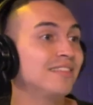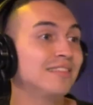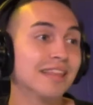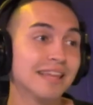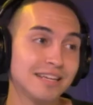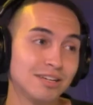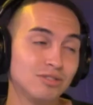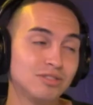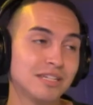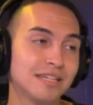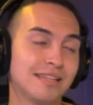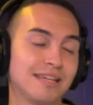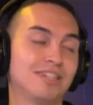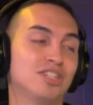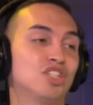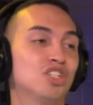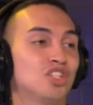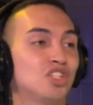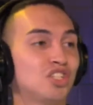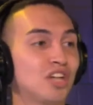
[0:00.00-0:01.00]
Like you said, they had
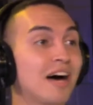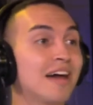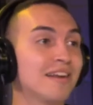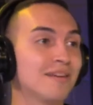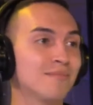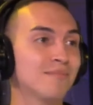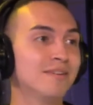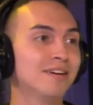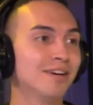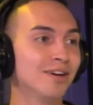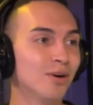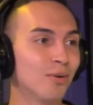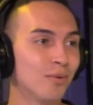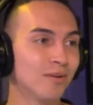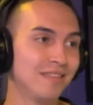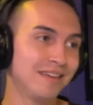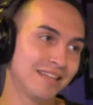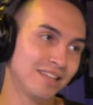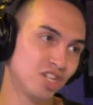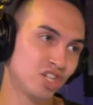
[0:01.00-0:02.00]
just shot him when
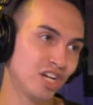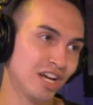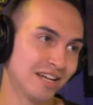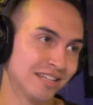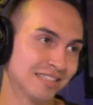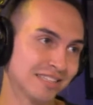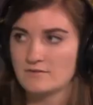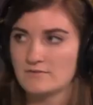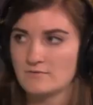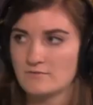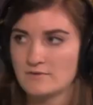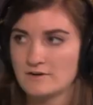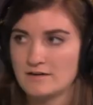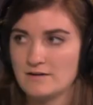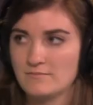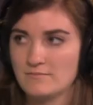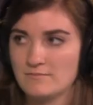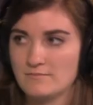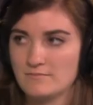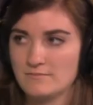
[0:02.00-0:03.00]
they had the chance. Right.
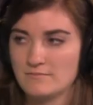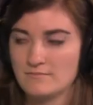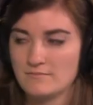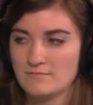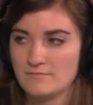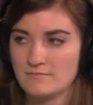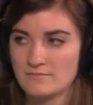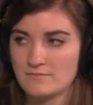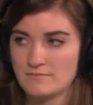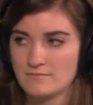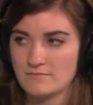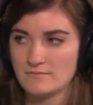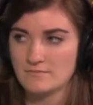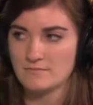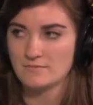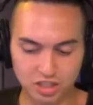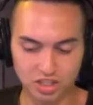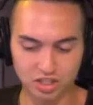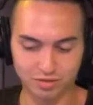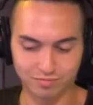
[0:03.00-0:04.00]

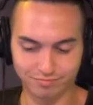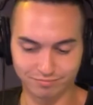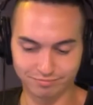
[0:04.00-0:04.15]
Which